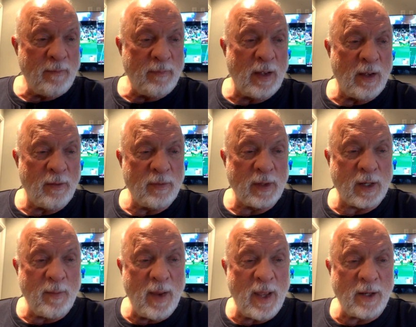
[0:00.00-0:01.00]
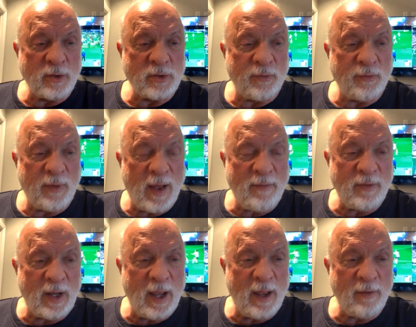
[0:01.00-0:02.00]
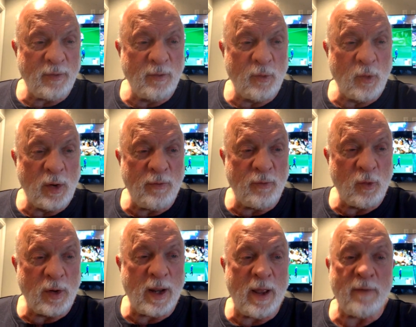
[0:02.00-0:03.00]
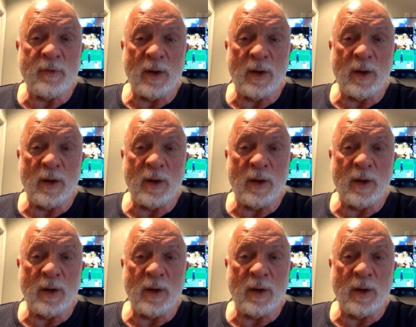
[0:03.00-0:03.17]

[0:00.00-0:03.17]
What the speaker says: Now, the Commanders are 5.5 and 44.5,